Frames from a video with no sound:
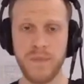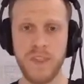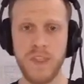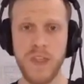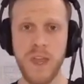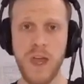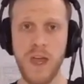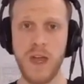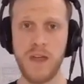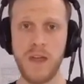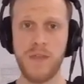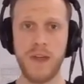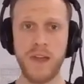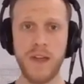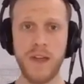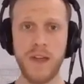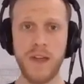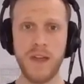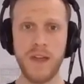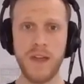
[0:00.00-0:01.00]
And
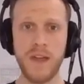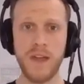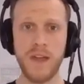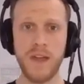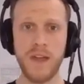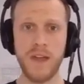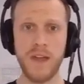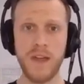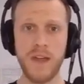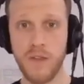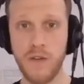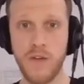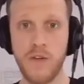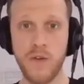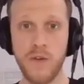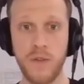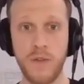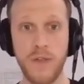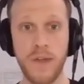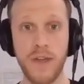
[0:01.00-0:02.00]
then another
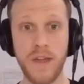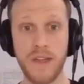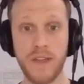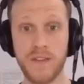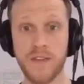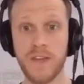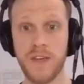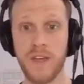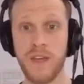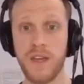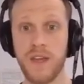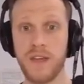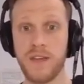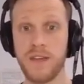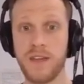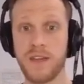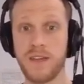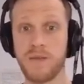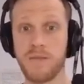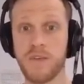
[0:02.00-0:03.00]
cool thing is
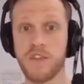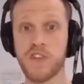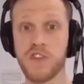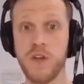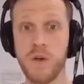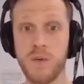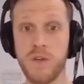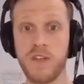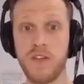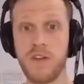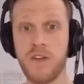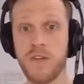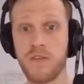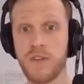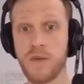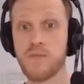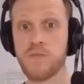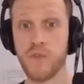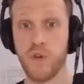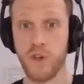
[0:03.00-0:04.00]
that the majority of
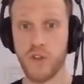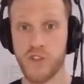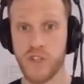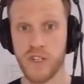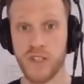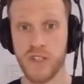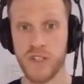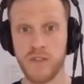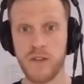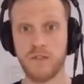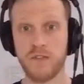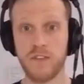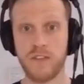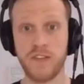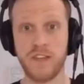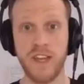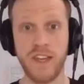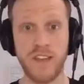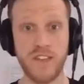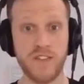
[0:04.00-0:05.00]
the projects of the
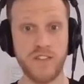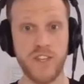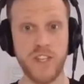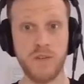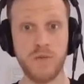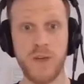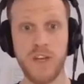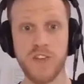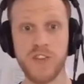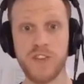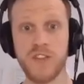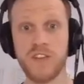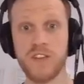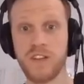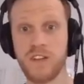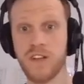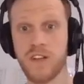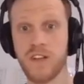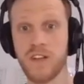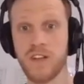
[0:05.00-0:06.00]
next generation
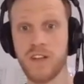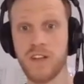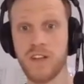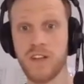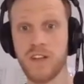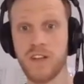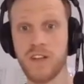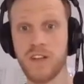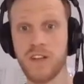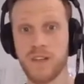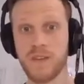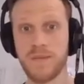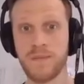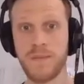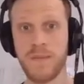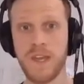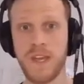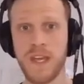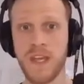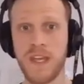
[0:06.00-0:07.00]
internet project
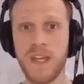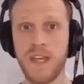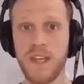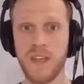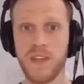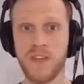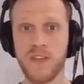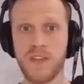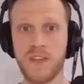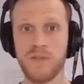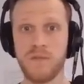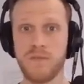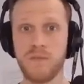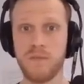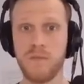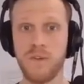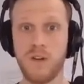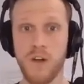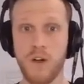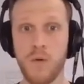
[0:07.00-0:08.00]
is
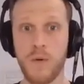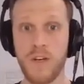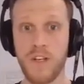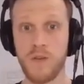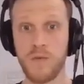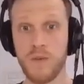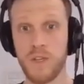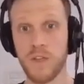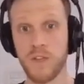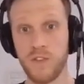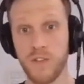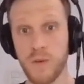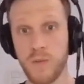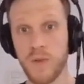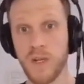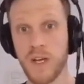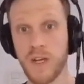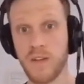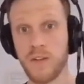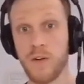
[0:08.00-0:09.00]
already reuse
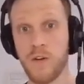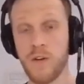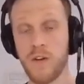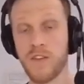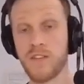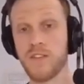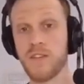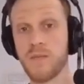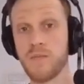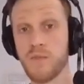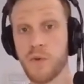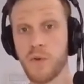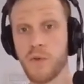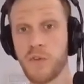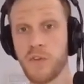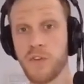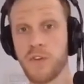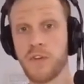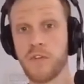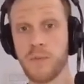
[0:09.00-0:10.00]
compliant or is in the
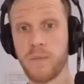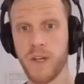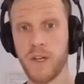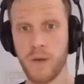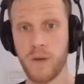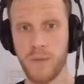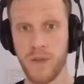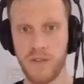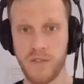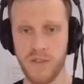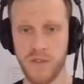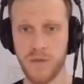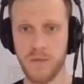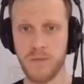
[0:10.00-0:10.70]
process of becoming so.